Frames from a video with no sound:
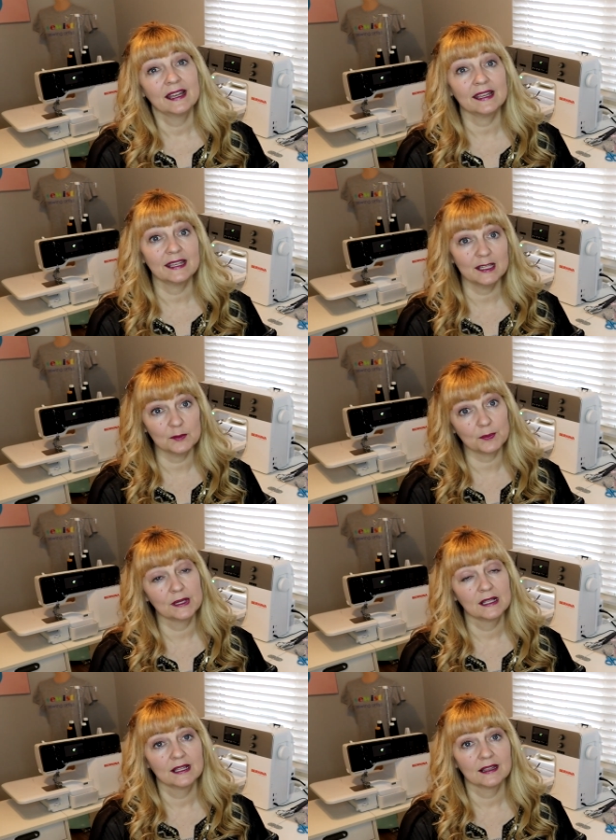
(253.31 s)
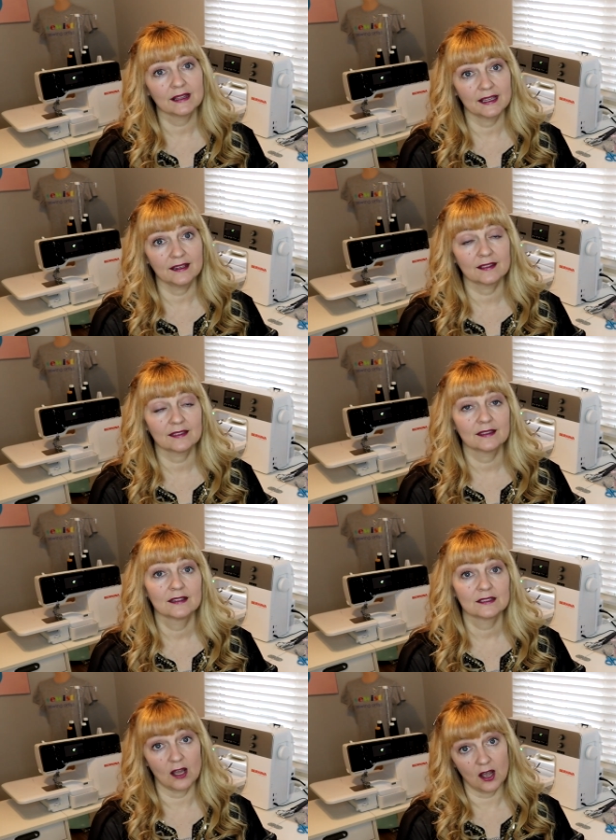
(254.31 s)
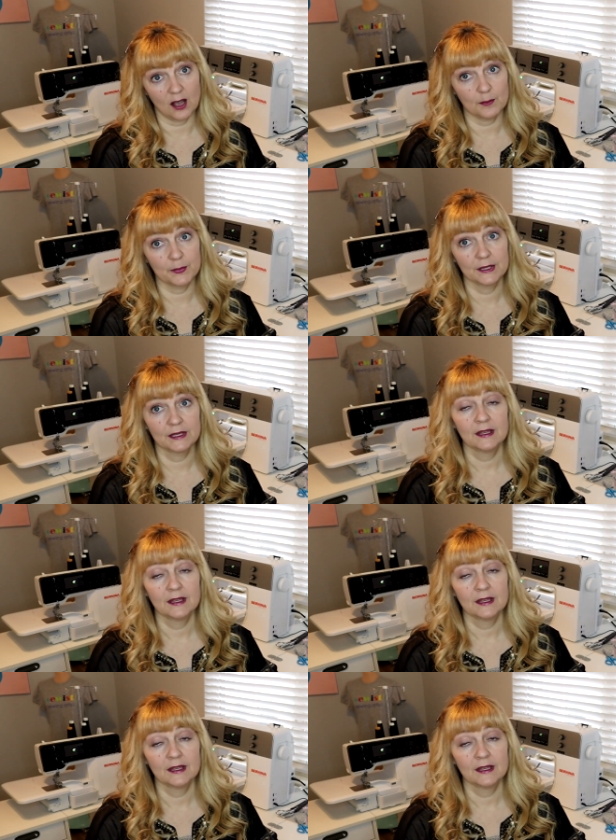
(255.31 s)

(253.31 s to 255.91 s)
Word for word: a hip length top